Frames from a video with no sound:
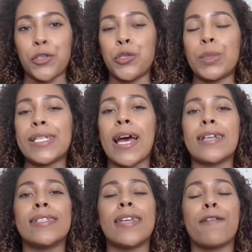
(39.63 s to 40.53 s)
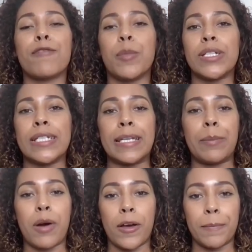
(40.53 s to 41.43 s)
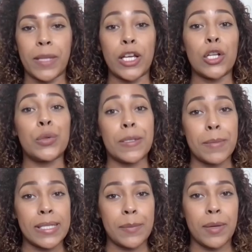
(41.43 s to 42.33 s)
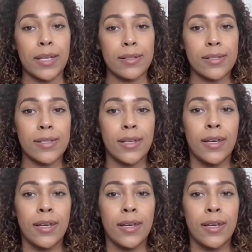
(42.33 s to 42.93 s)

who attacks everybody nearby, including Mr. Pierce.